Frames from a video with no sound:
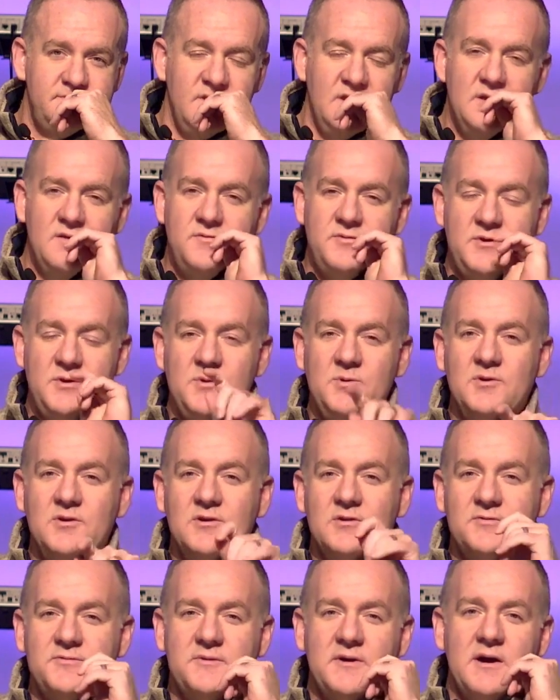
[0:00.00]
if you are
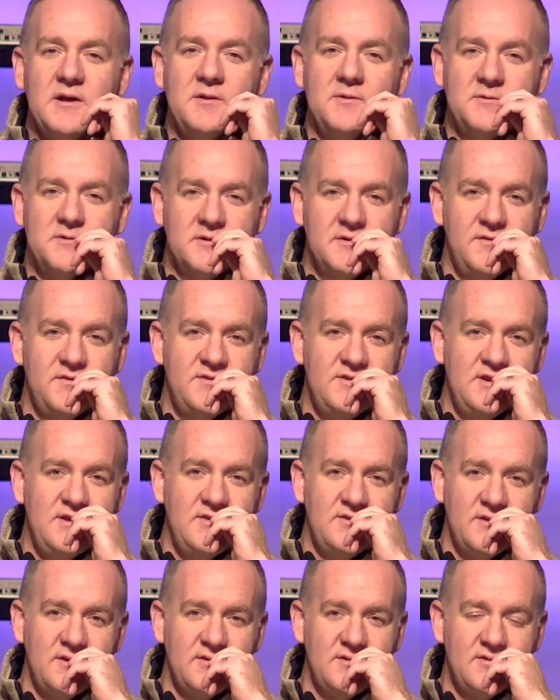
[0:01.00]
a follower of
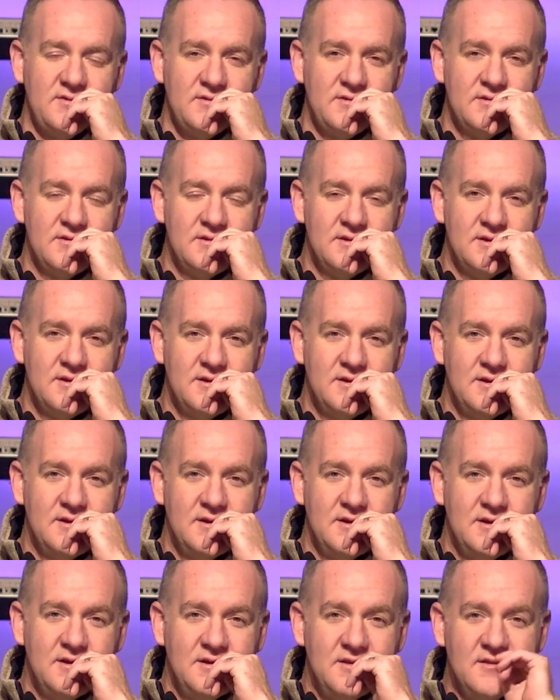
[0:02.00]
Jesus,
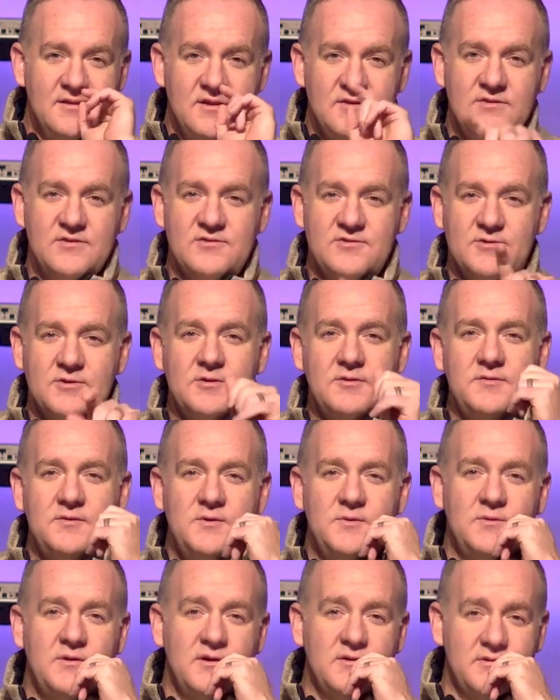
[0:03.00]
this is true of
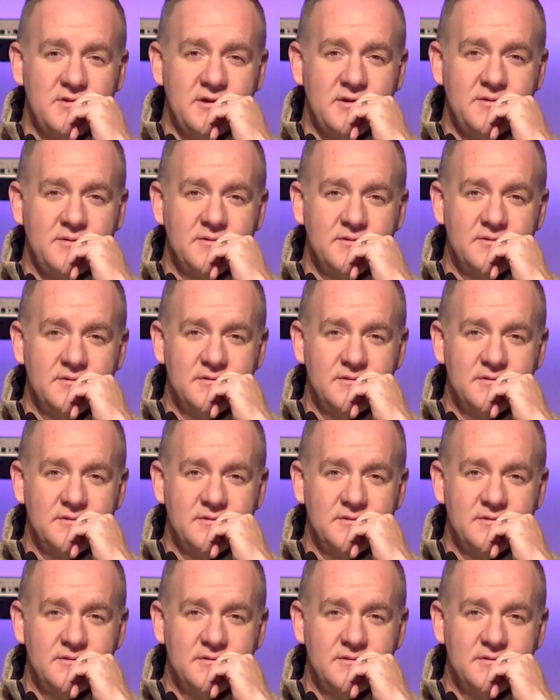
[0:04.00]
you also.